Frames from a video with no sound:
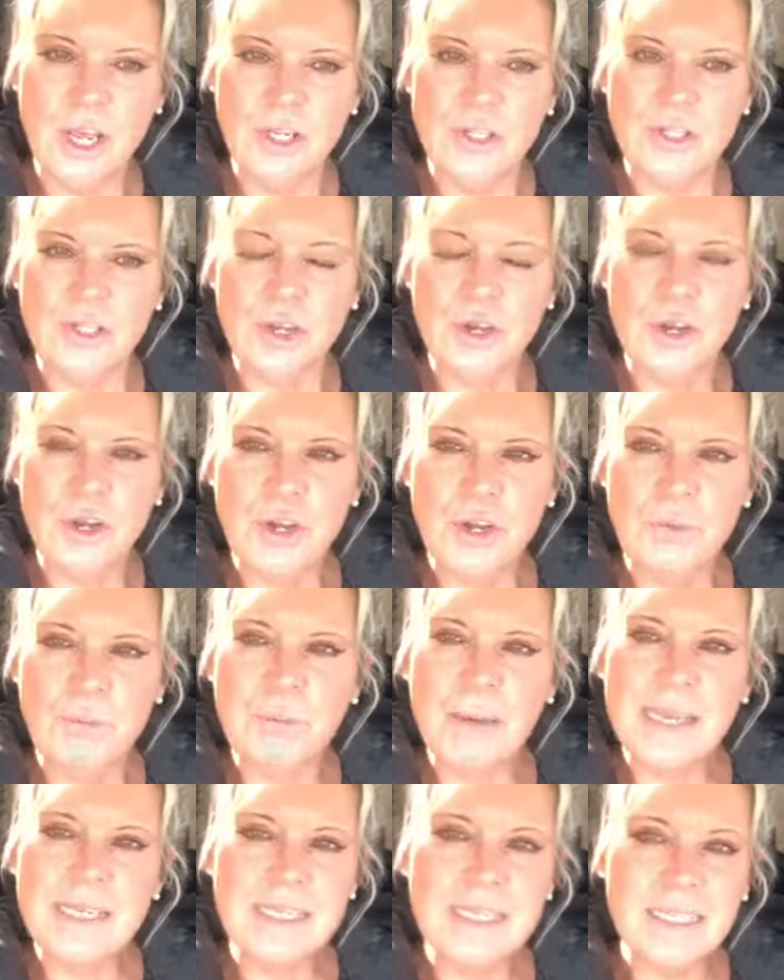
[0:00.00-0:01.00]
So
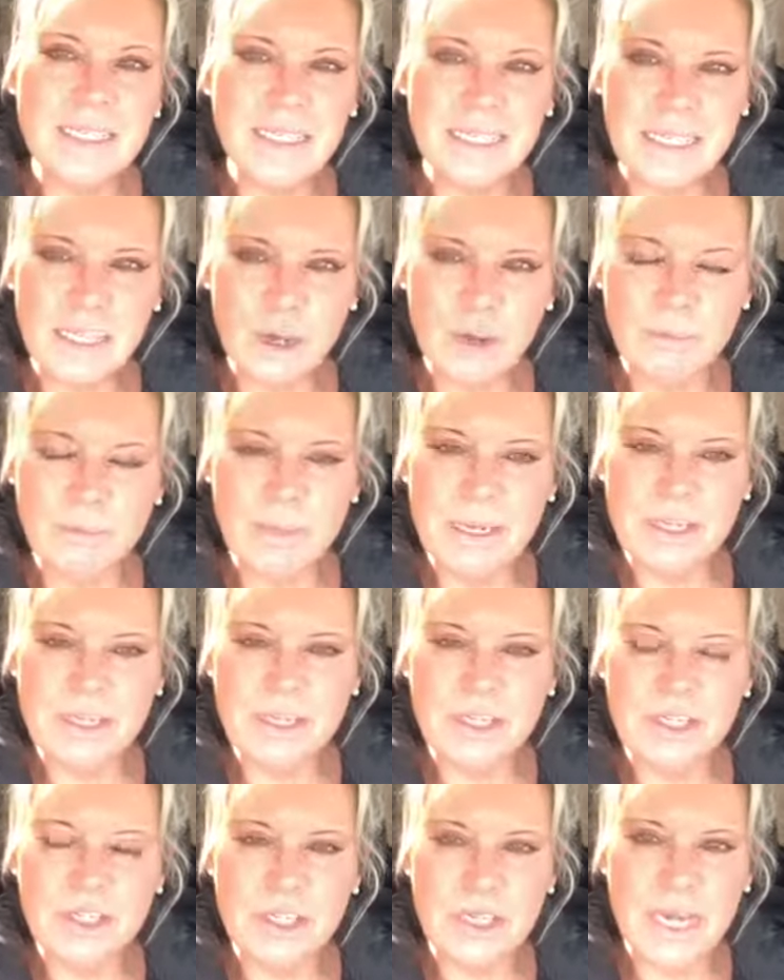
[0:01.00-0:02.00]
basically on
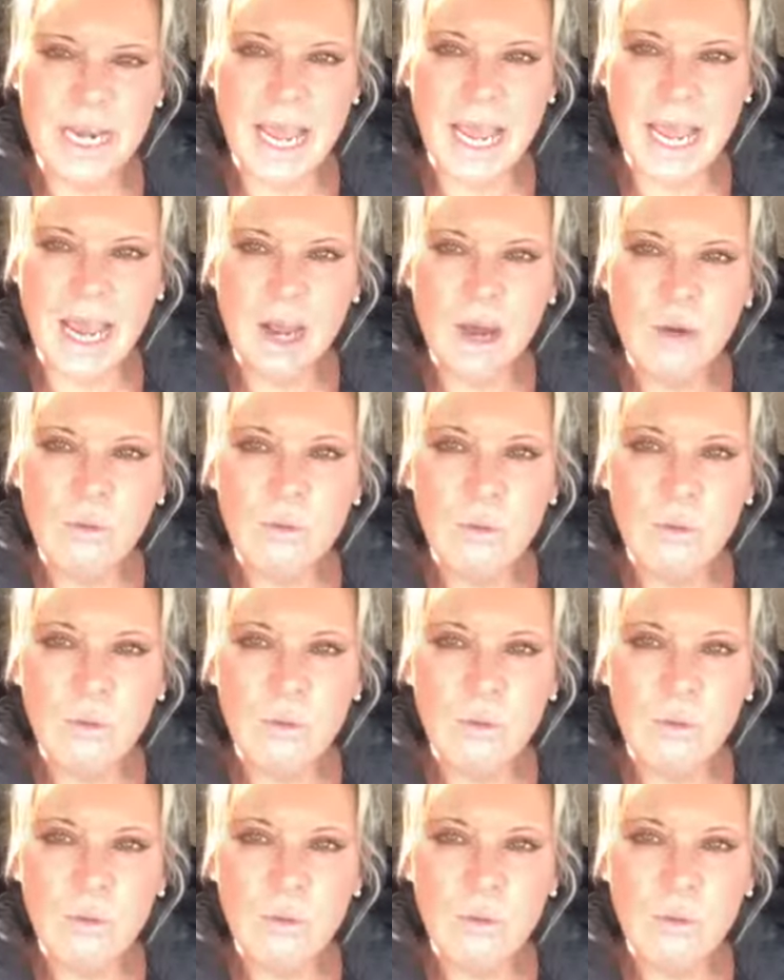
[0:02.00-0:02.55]
Messenger now,